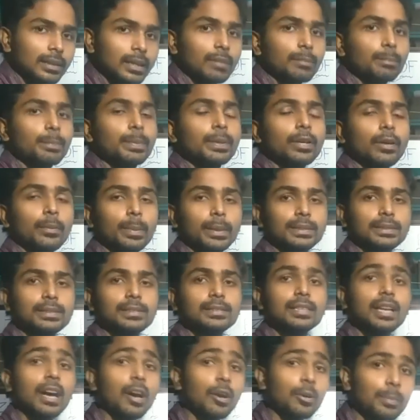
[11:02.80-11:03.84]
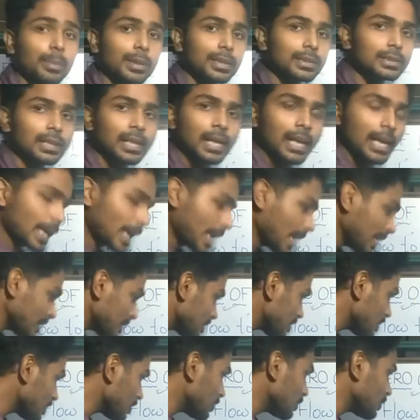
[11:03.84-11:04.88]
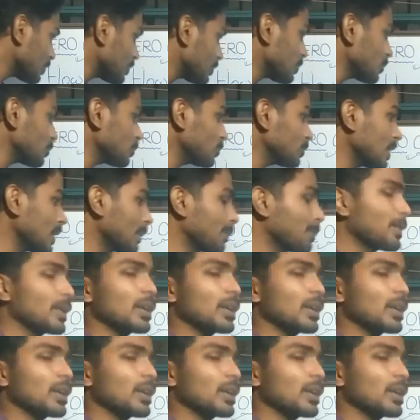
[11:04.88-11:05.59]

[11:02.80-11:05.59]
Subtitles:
then p of x is how much? X is equal to 2, then